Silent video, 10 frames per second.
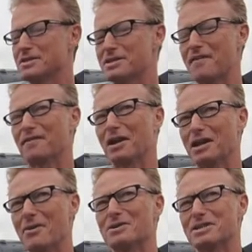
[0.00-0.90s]
Definitely
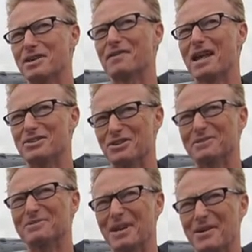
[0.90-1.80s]
know it's a different engine,
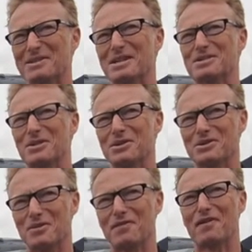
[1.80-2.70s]
you know, as soon
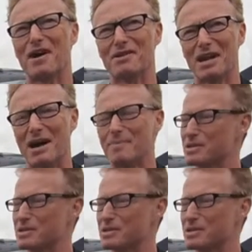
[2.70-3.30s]
as you fire it up,